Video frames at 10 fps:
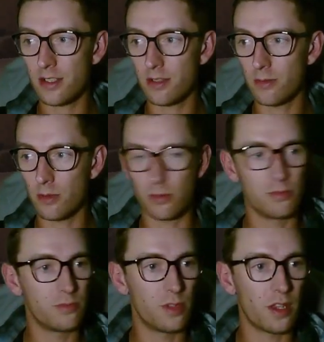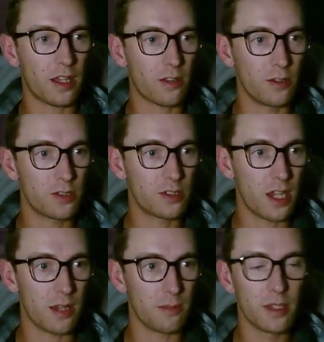Well, not that close,
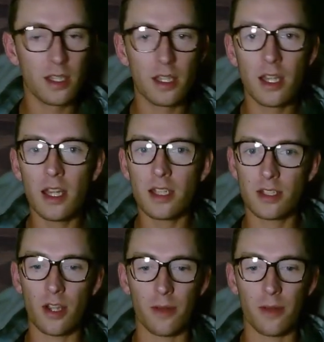damn. So,